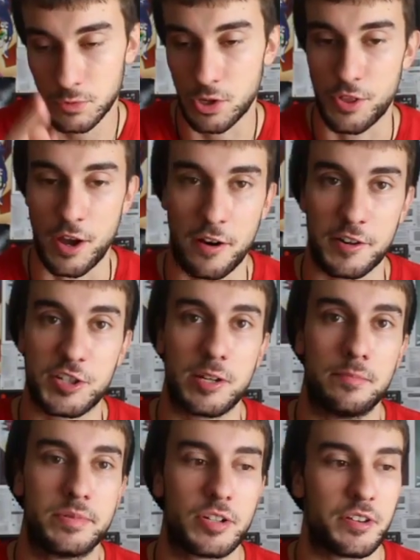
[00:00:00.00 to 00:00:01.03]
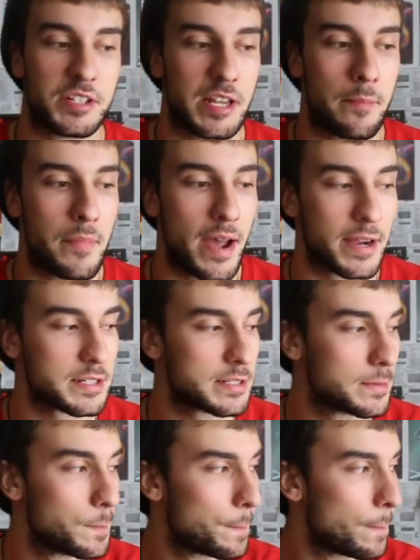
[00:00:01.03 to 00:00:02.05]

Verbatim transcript: all the hardships, all the setbacks.